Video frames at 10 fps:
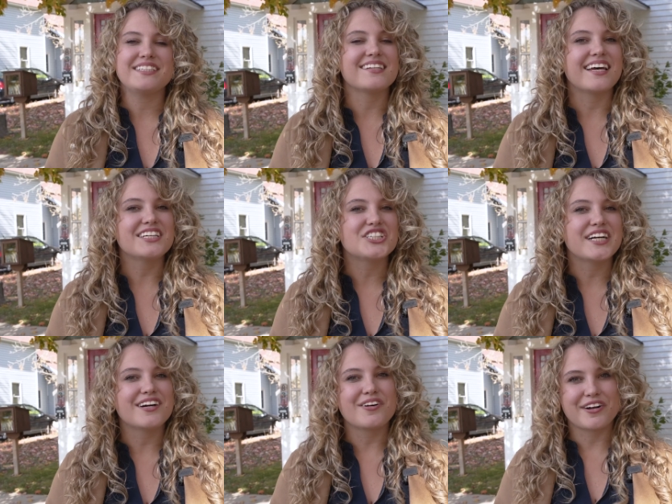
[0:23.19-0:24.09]
to like,
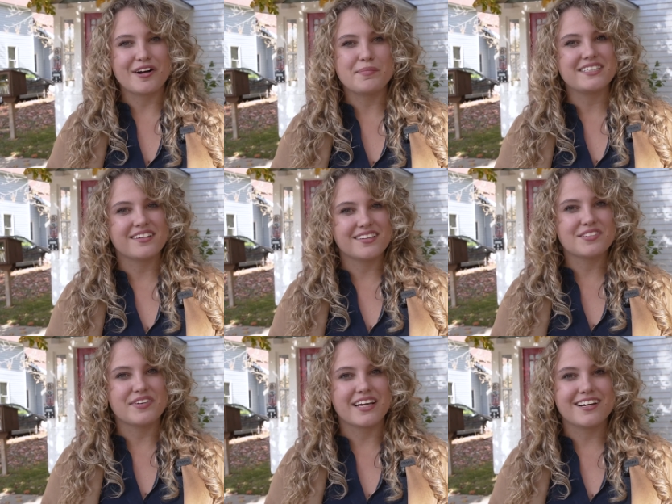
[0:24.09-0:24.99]
share, or comment on
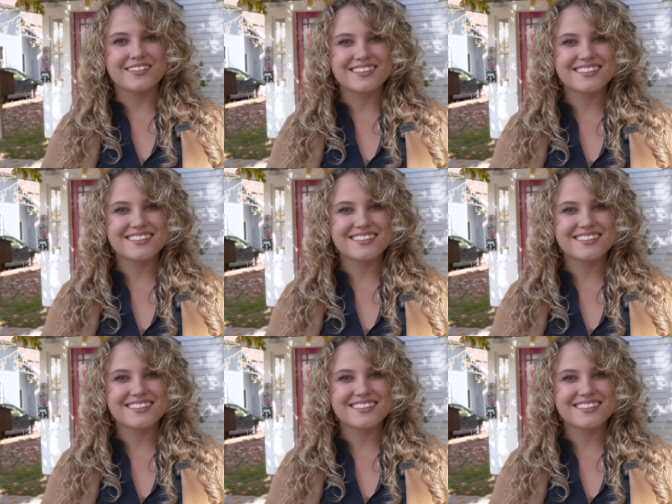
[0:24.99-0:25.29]
this video.